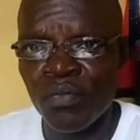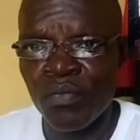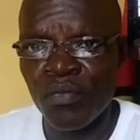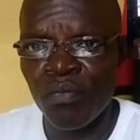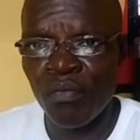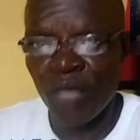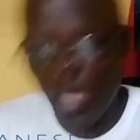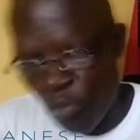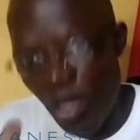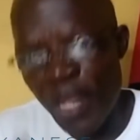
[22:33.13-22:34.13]
And one
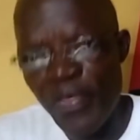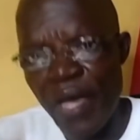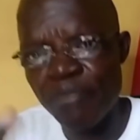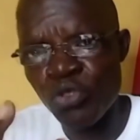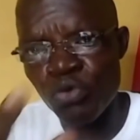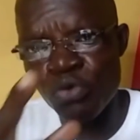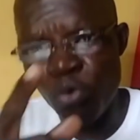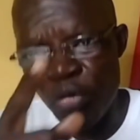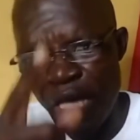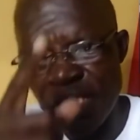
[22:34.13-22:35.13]
of them too. Oh yes,
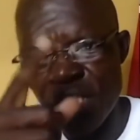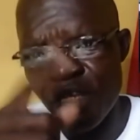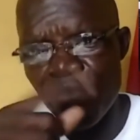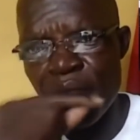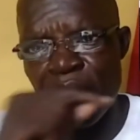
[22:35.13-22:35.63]
I now remember.